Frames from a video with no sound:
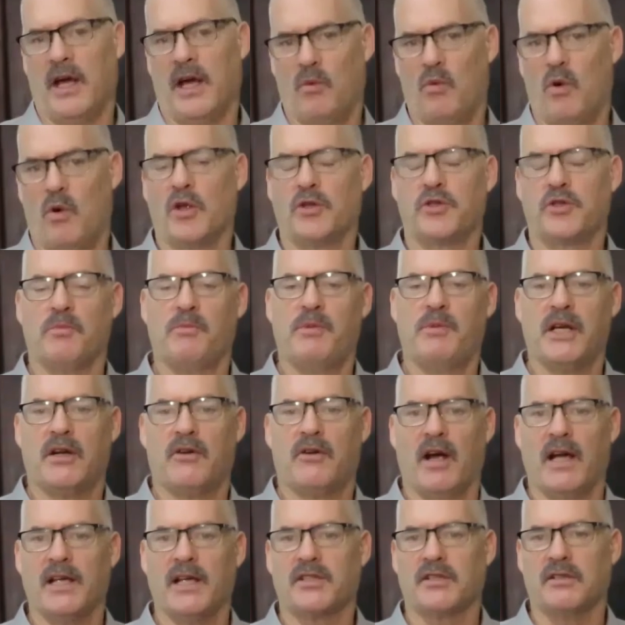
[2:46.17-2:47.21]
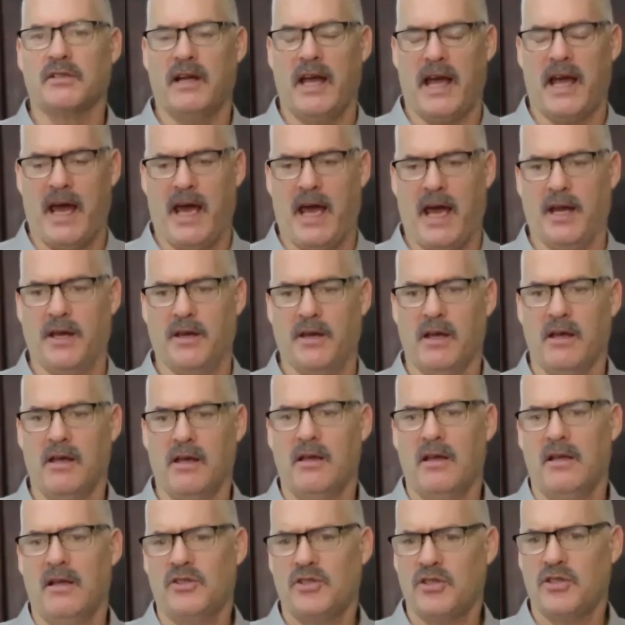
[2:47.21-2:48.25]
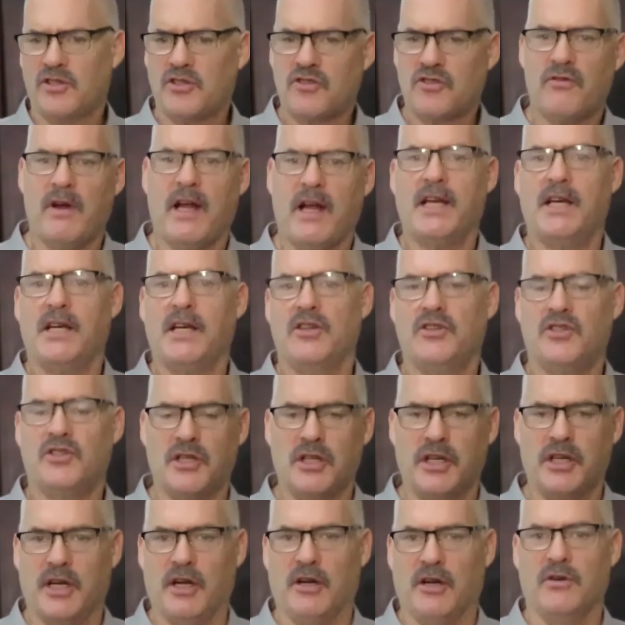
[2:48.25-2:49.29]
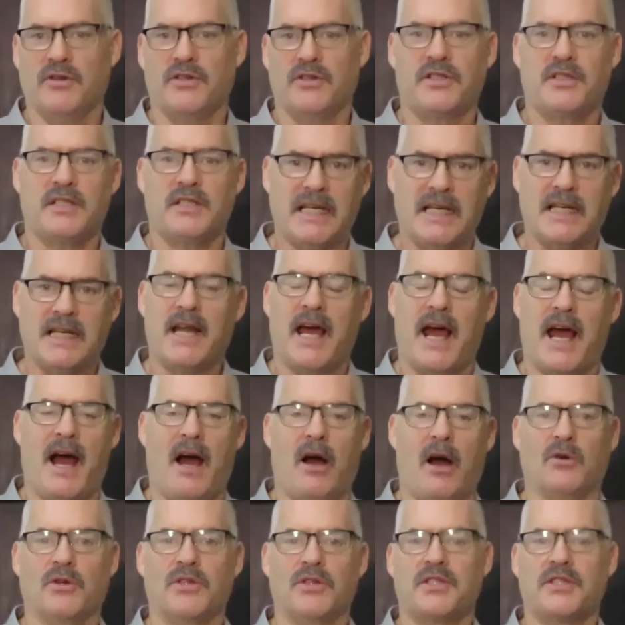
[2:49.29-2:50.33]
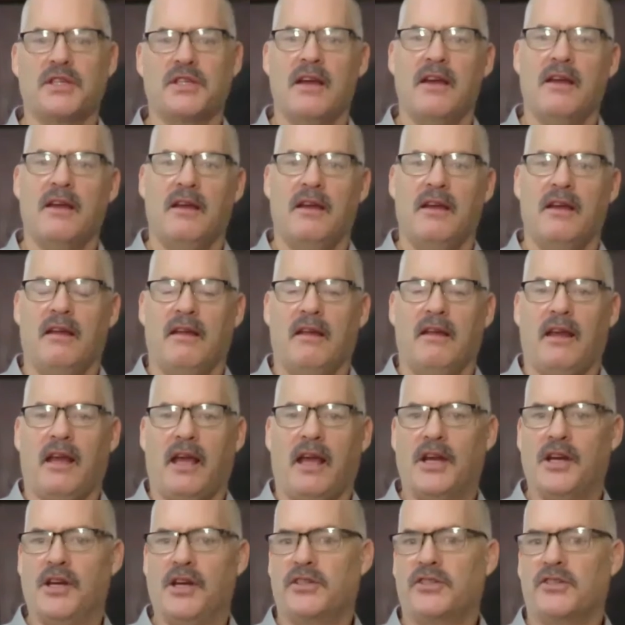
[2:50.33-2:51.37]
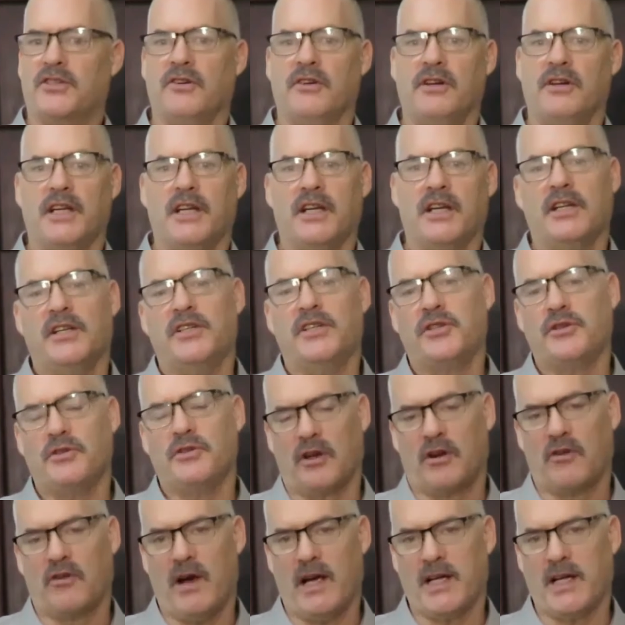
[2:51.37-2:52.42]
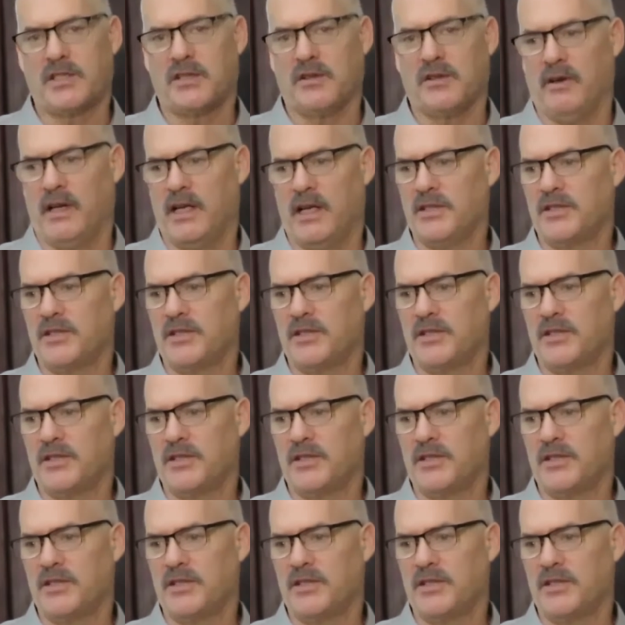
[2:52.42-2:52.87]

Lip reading: that Walter P. Chrysler had to train engineers in-house. And it turned into the Chrysler